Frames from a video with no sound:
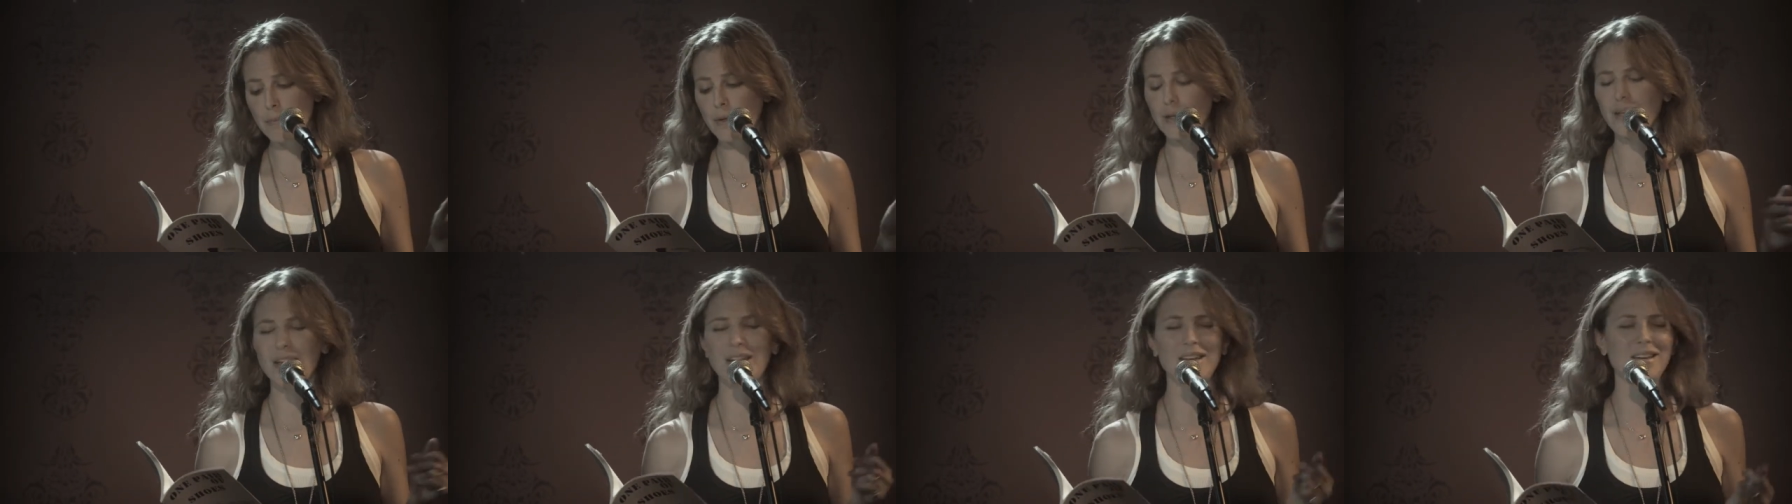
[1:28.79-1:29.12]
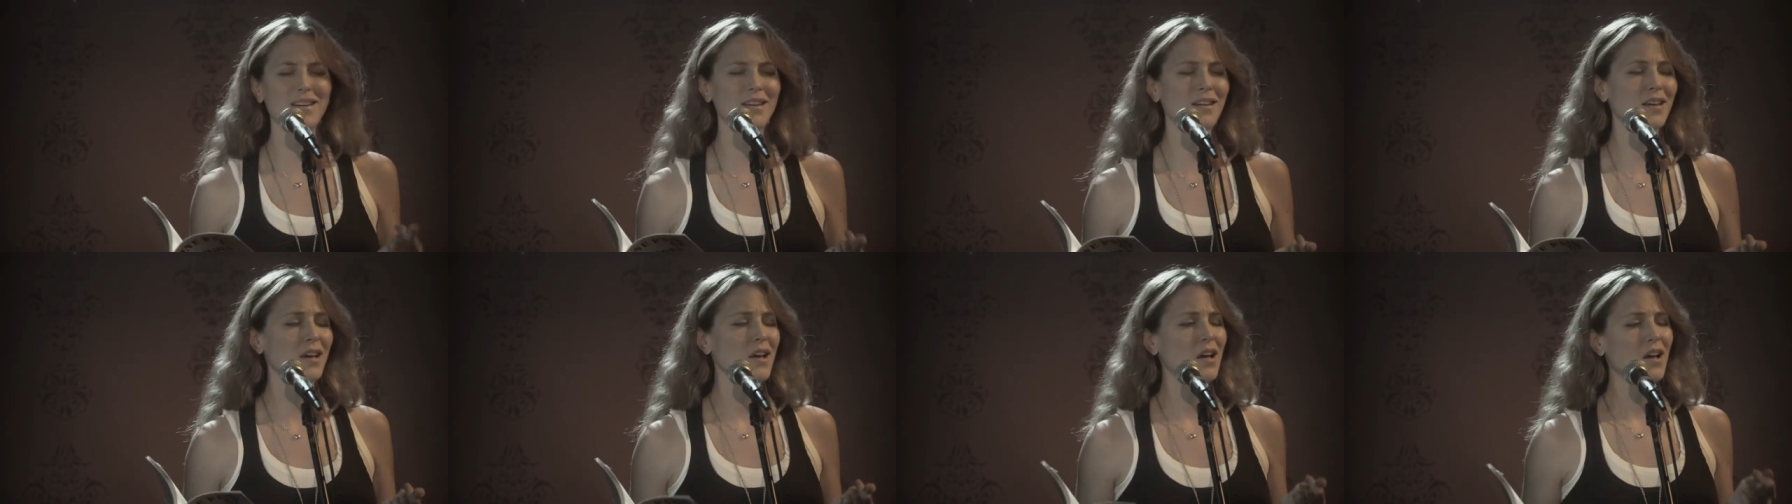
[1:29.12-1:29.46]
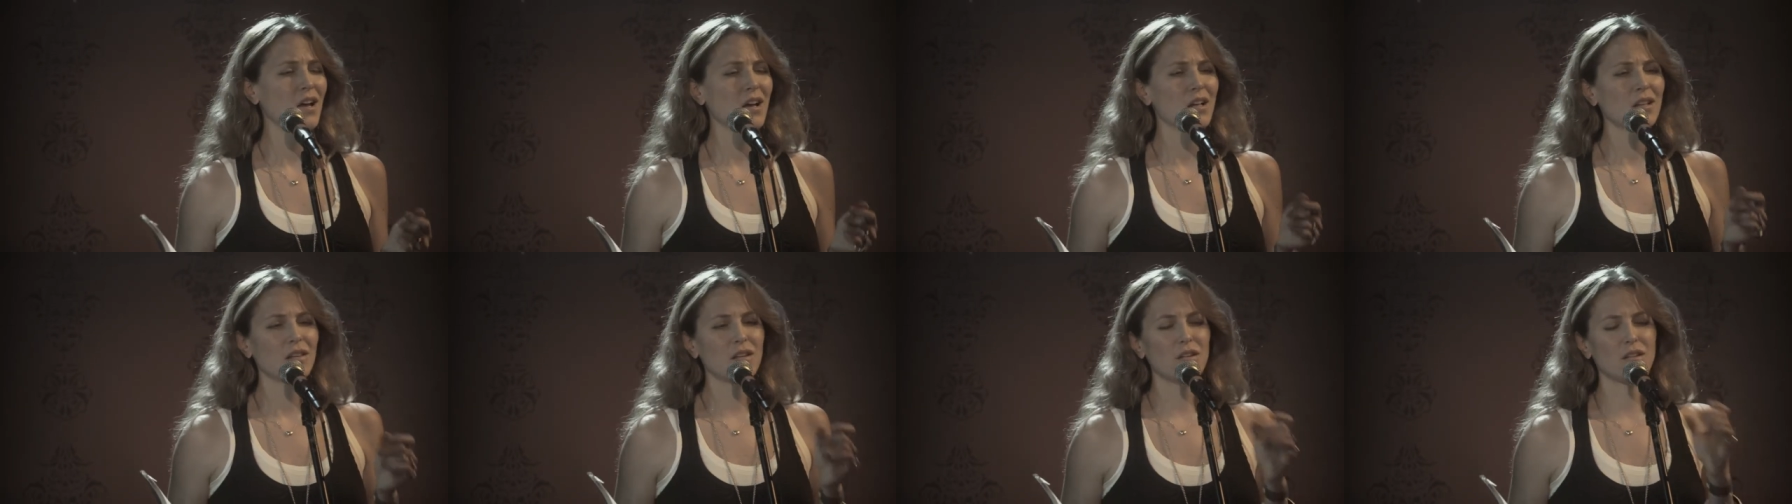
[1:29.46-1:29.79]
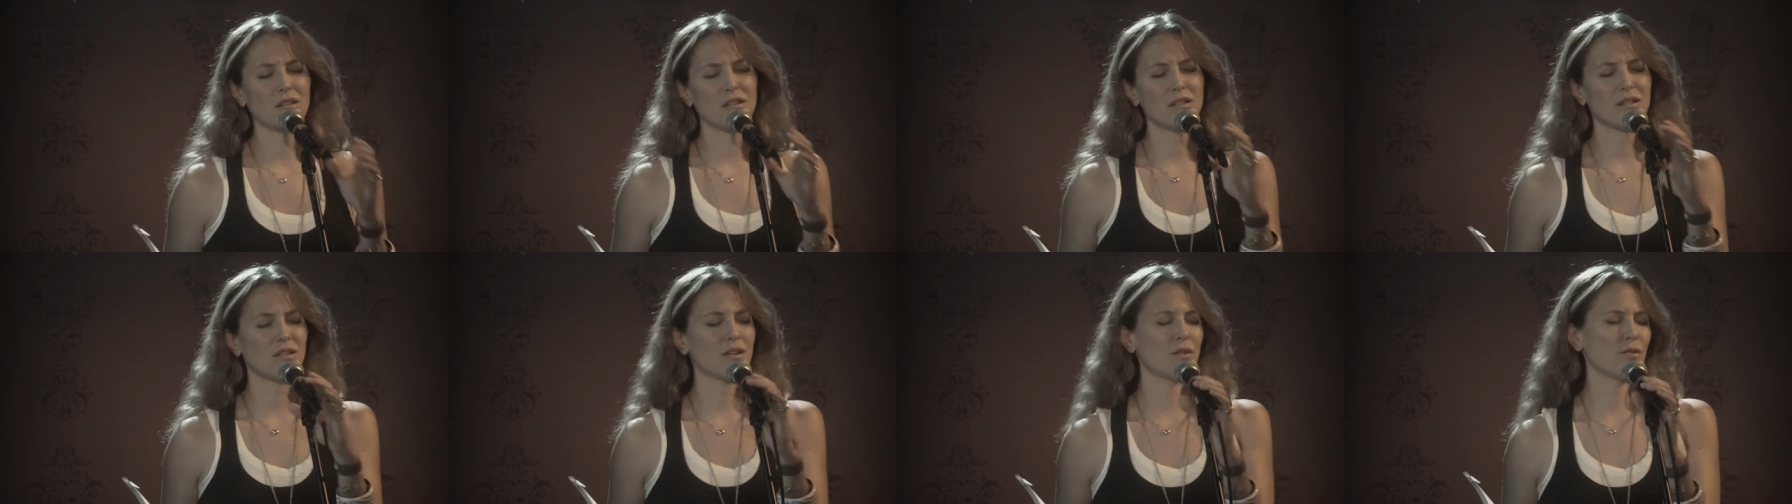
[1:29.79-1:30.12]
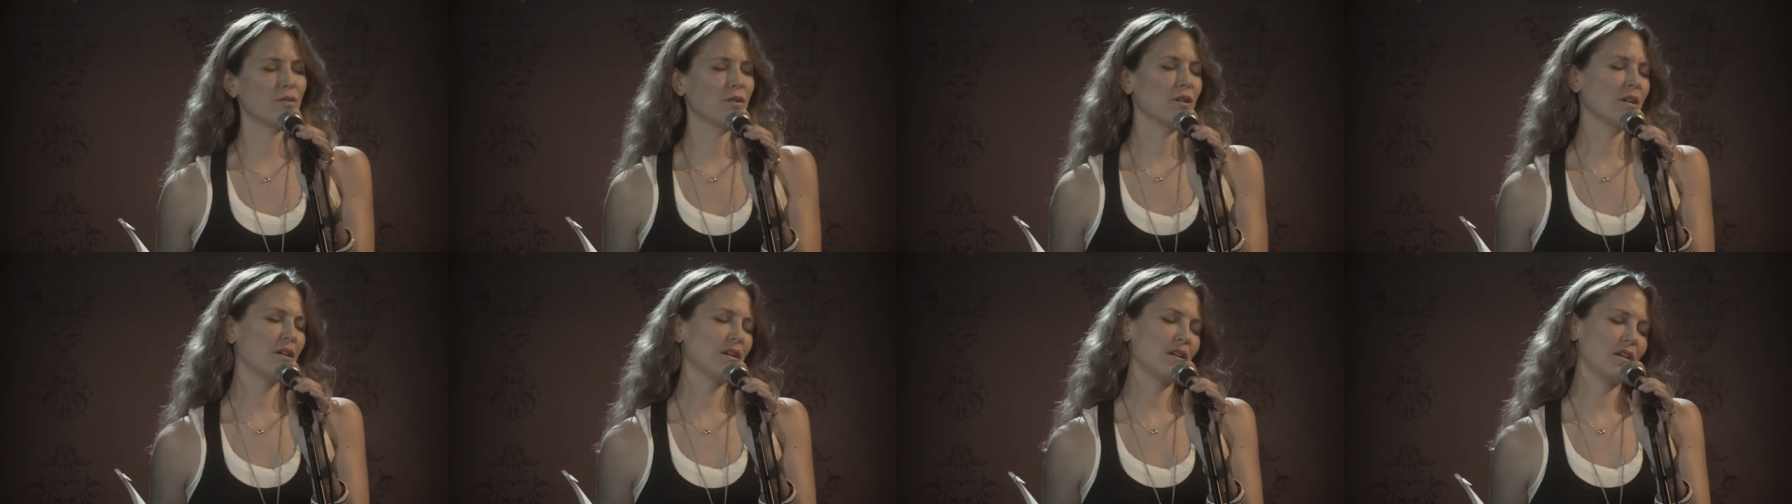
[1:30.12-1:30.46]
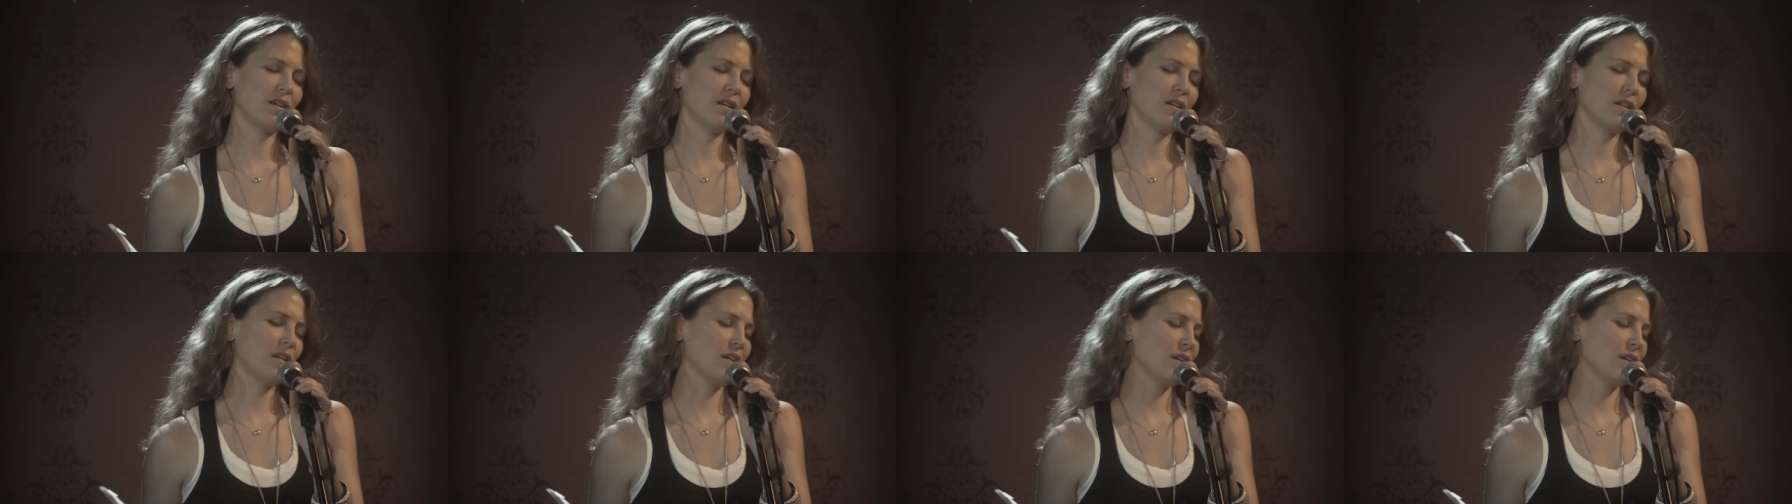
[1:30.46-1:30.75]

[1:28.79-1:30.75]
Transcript: but he looks so good